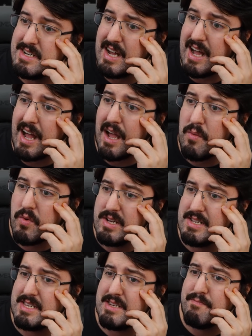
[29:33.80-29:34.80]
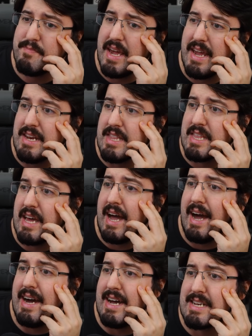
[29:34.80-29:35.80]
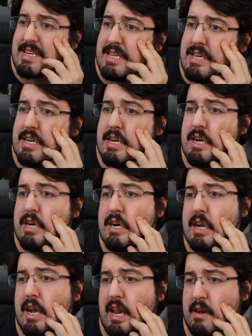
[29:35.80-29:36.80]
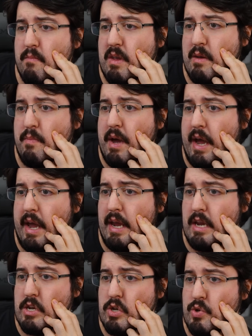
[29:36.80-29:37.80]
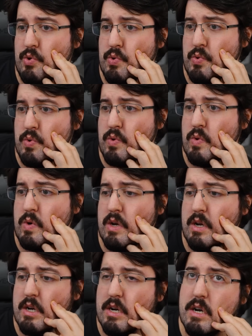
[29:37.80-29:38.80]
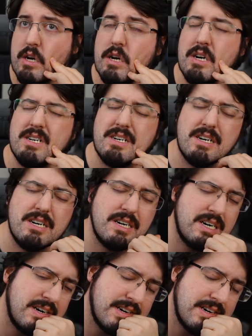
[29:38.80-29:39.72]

I want to paint that. Let me paint you. Oh.